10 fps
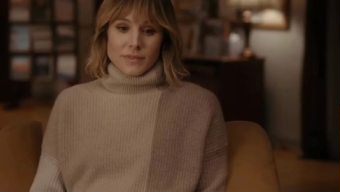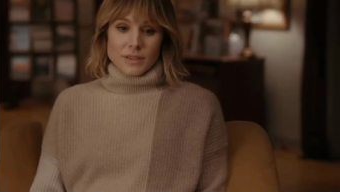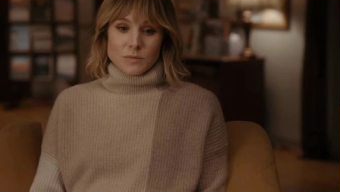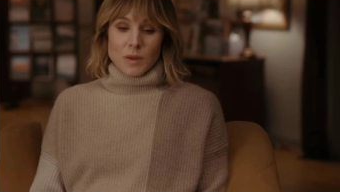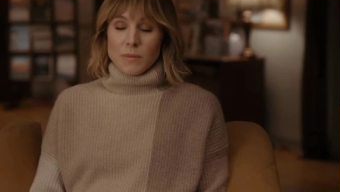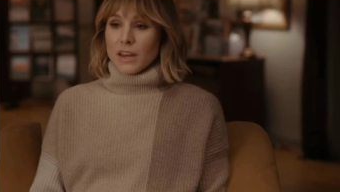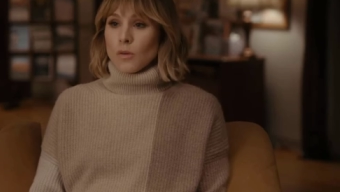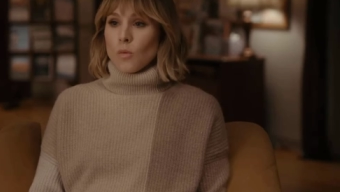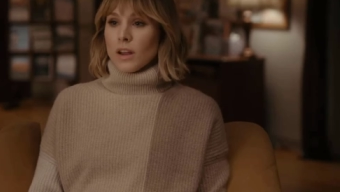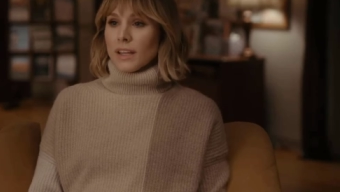Because maybe I
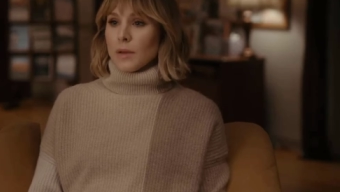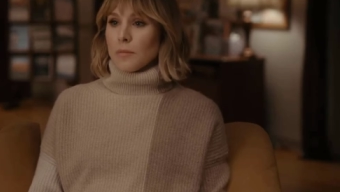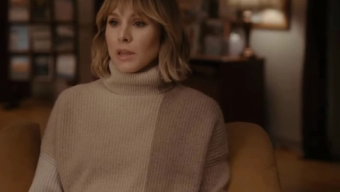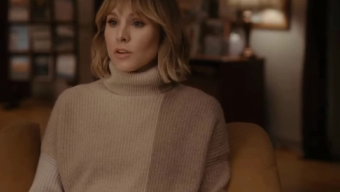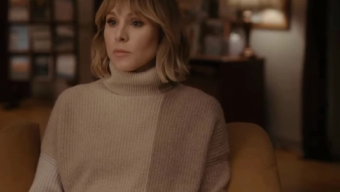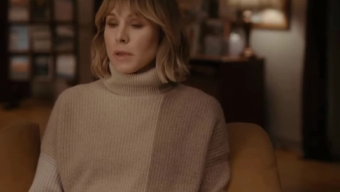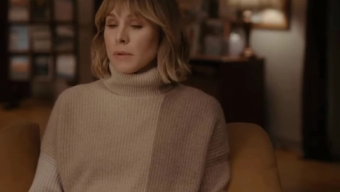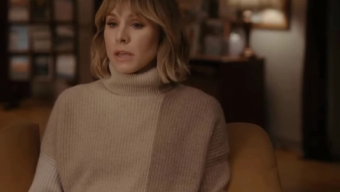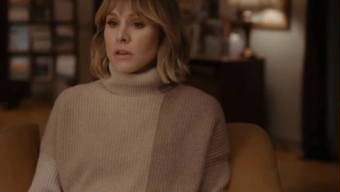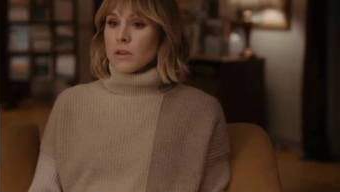don't want to get better.
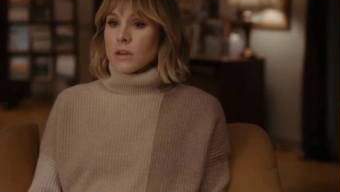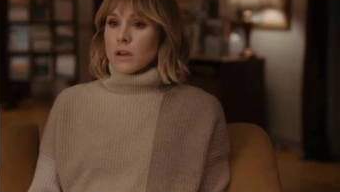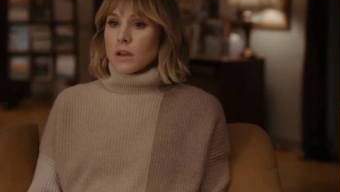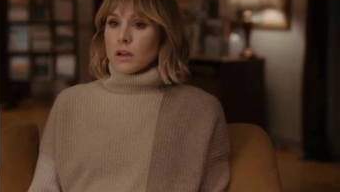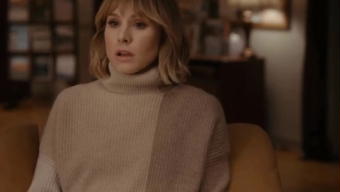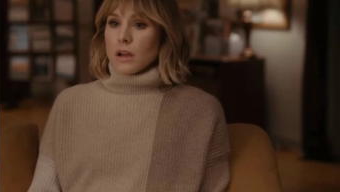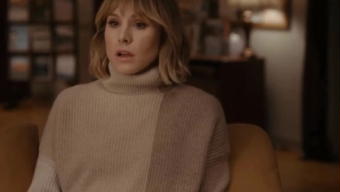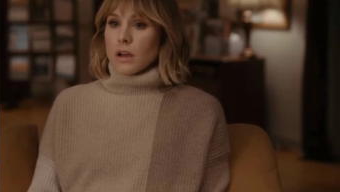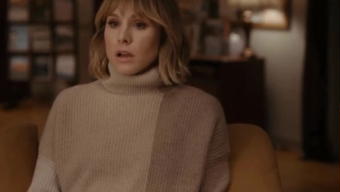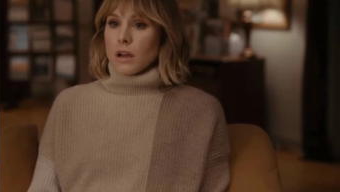Maybe
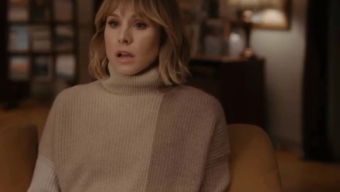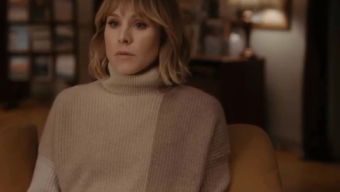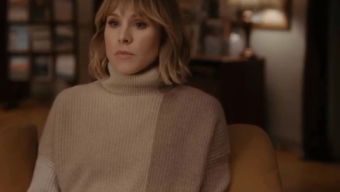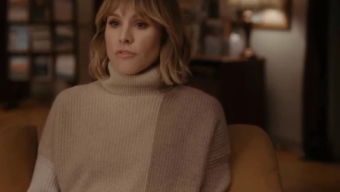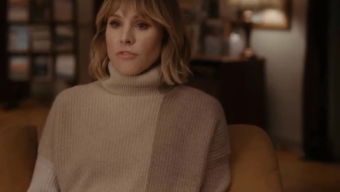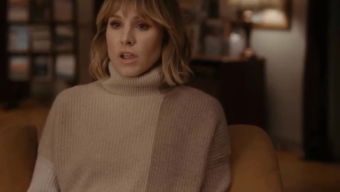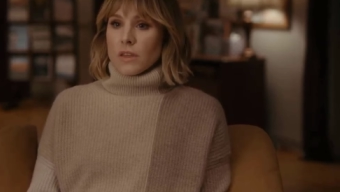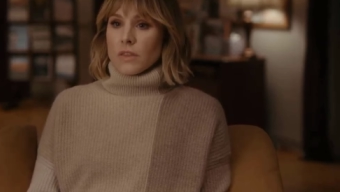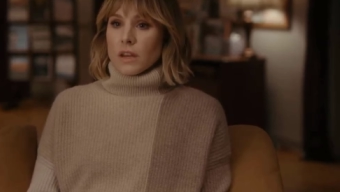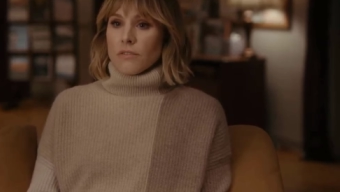I'm
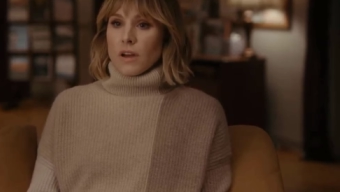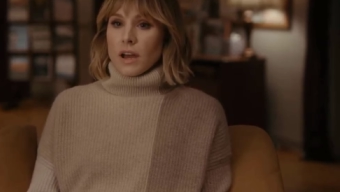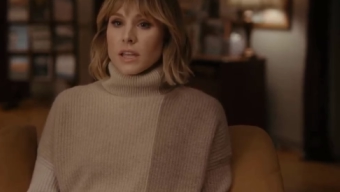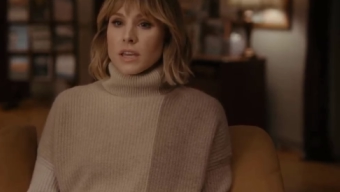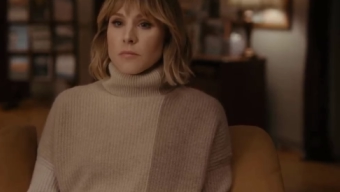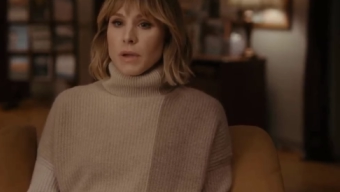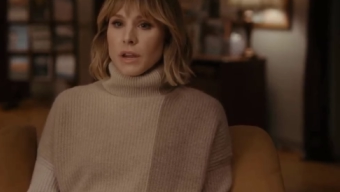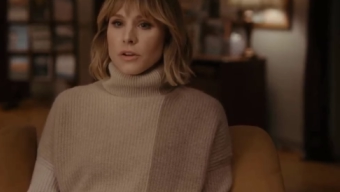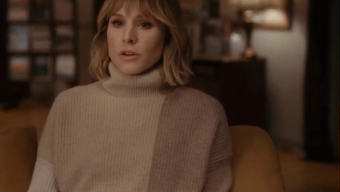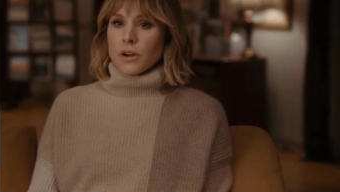afraid that if I get
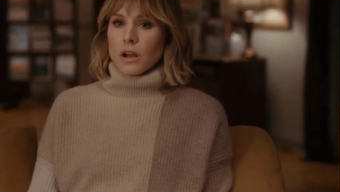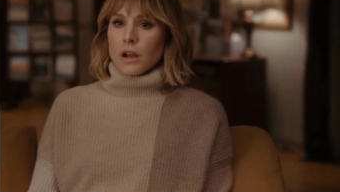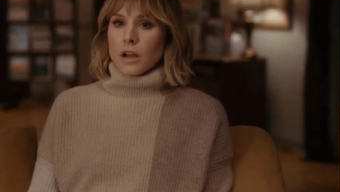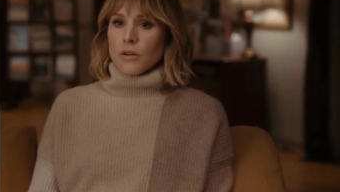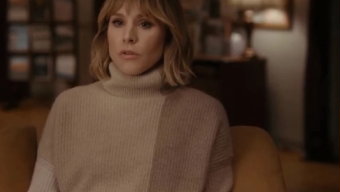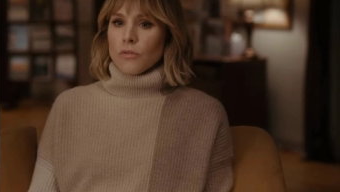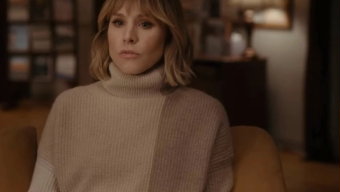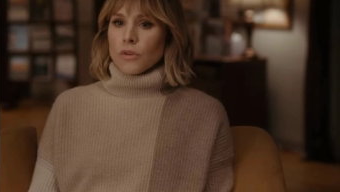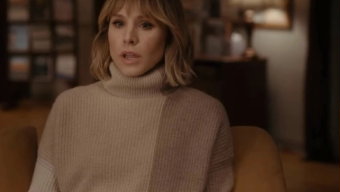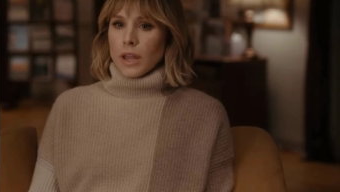better, I'll
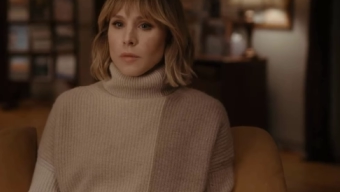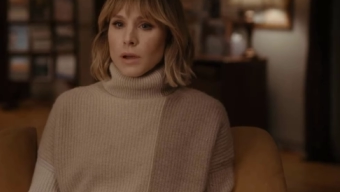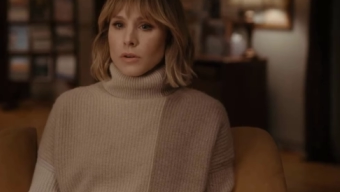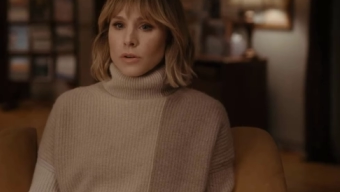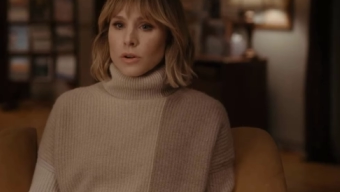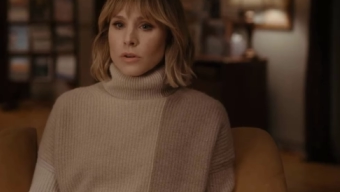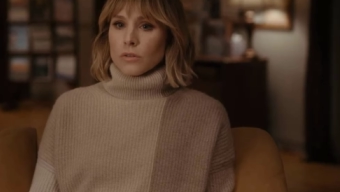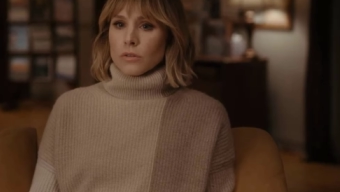forget about her.